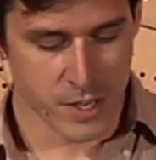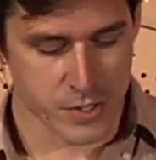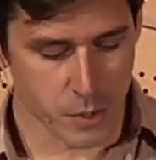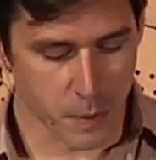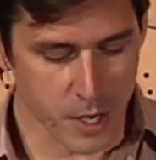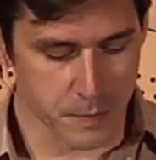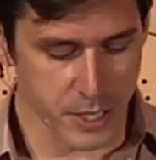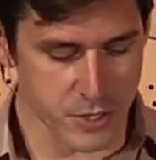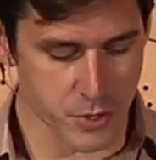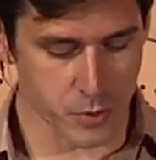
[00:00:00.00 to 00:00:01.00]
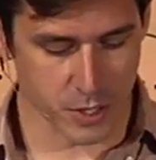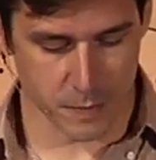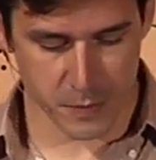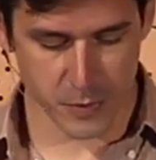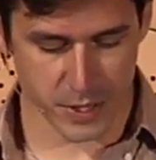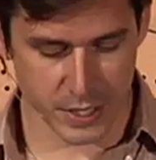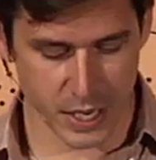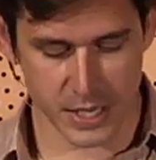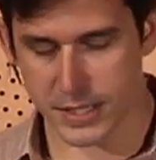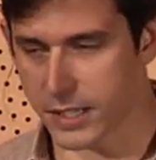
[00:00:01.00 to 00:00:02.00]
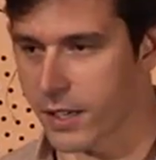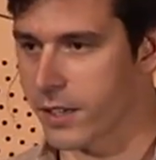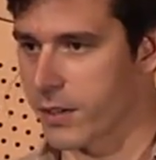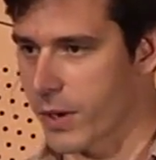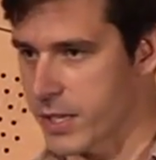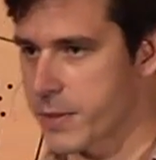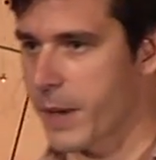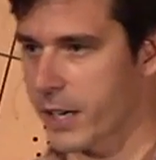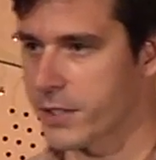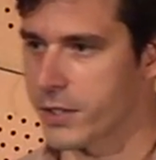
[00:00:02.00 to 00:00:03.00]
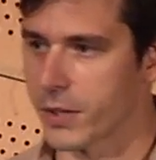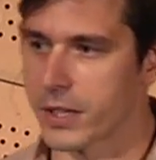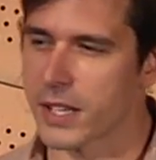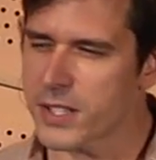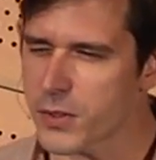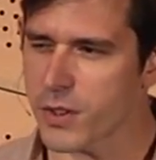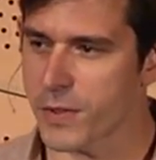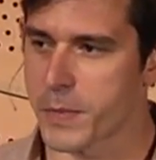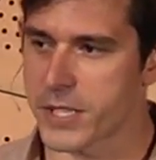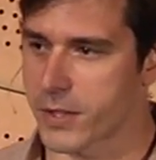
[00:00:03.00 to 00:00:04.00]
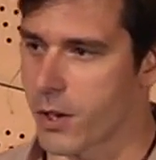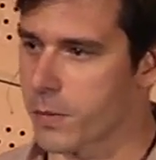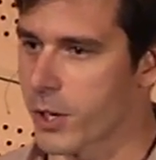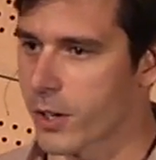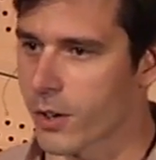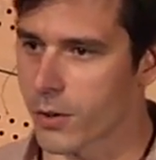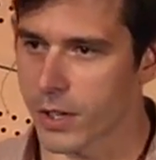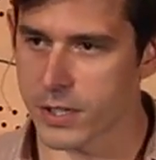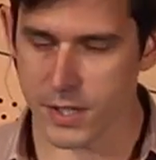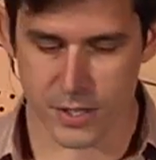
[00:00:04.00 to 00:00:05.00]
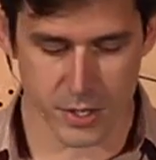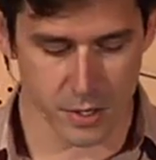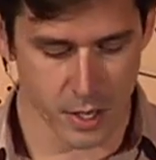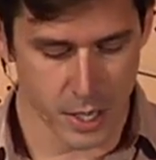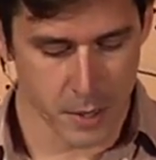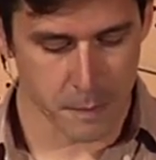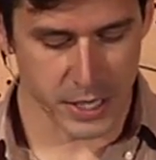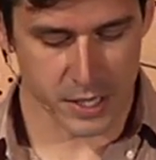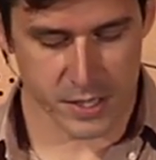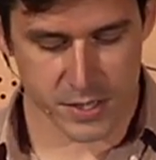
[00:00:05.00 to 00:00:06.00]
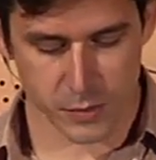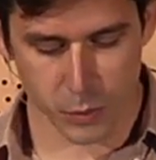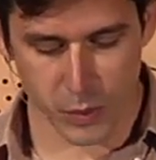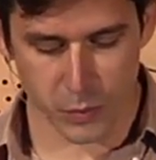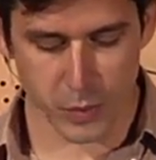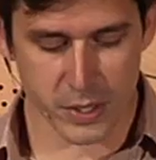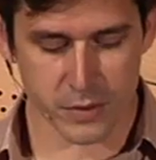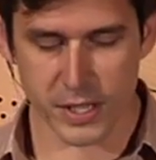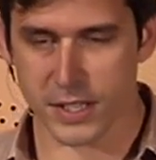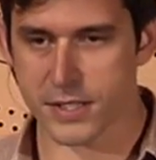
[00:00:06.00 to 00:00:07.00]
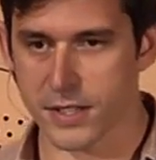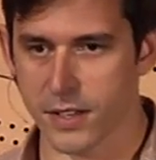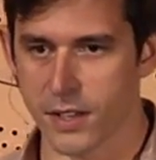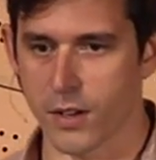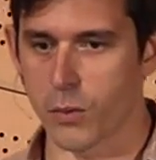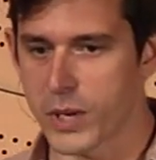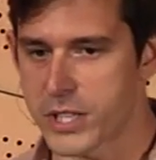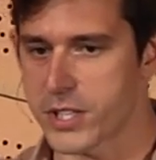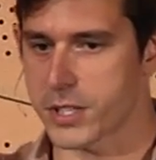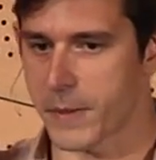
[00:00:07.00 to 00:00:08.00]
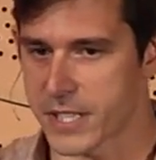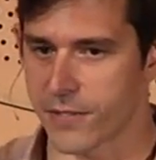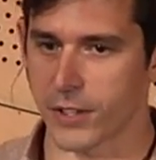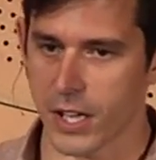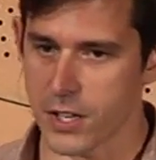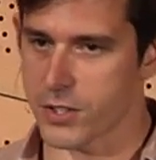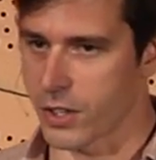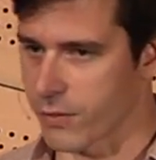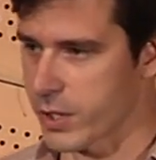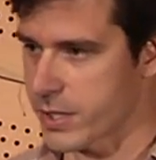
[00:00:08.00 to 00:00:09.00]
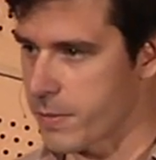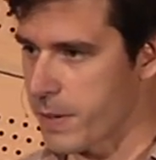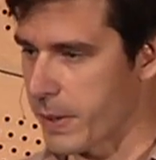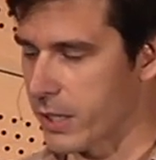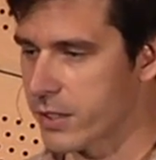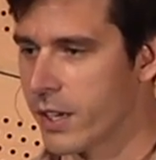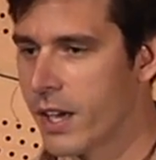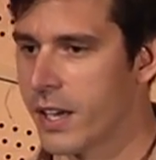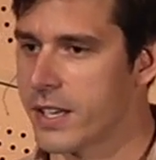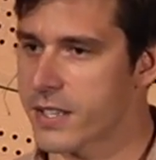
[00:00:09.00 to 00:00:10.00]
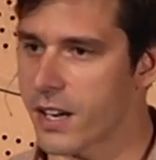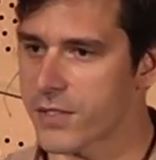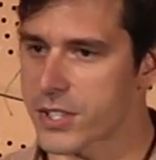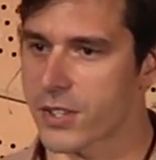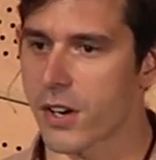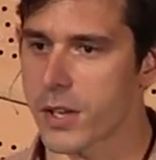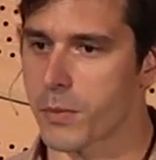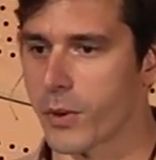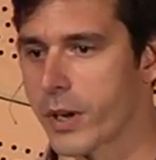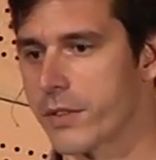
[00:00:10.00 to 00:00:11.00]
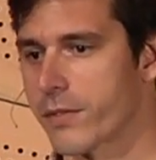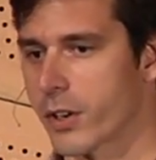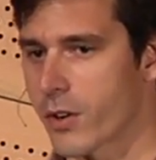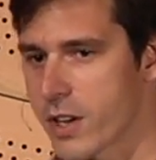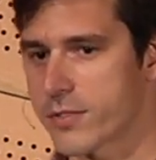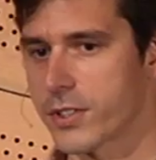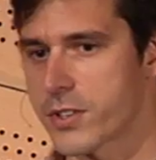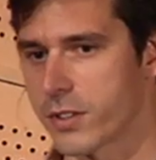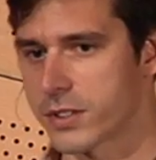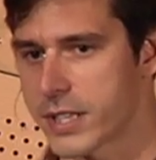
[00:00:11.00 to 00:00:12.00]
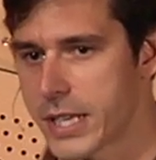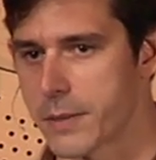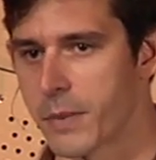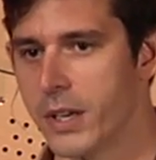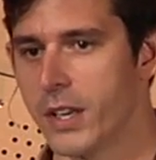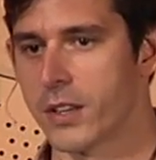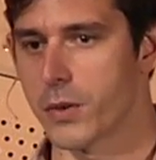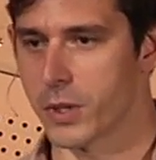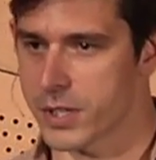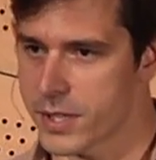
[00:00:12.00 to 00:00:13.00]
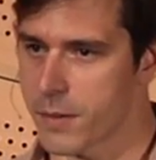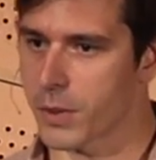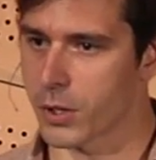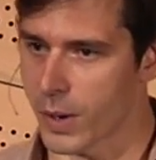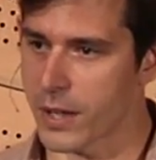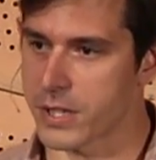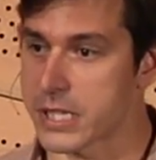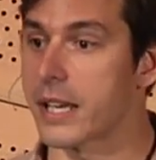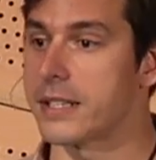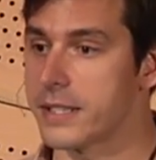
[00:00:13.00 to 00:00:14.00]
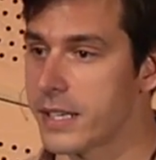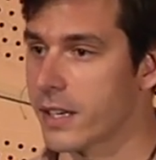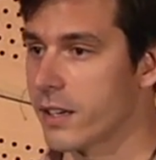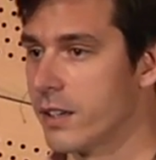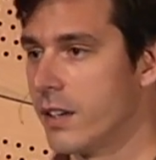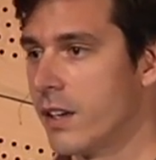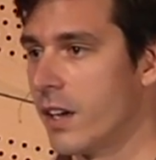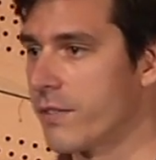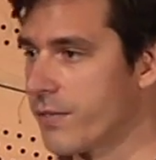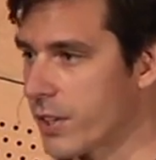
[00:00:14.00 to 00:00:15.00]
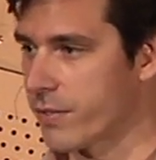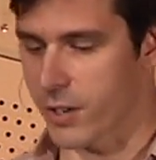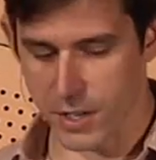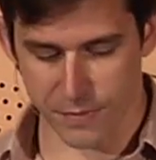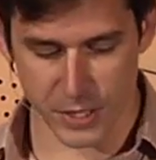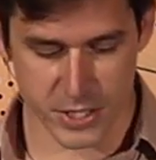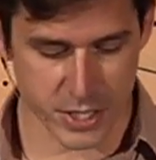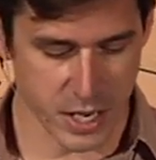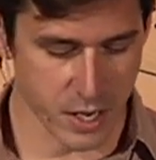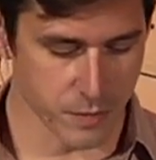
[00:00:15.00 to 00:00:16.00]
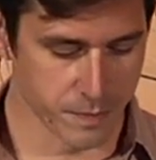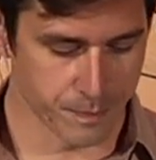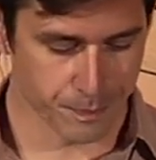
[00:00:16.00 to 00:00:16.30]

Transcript: So a product manager will come up with an idea and write a spec to it. And that's sort of a misnomer in our organization because we don't think it's a rigid specification of what's to be built. It's kind of a starting point for a cross-functional team that will assemble around this idea and fully flesh it out.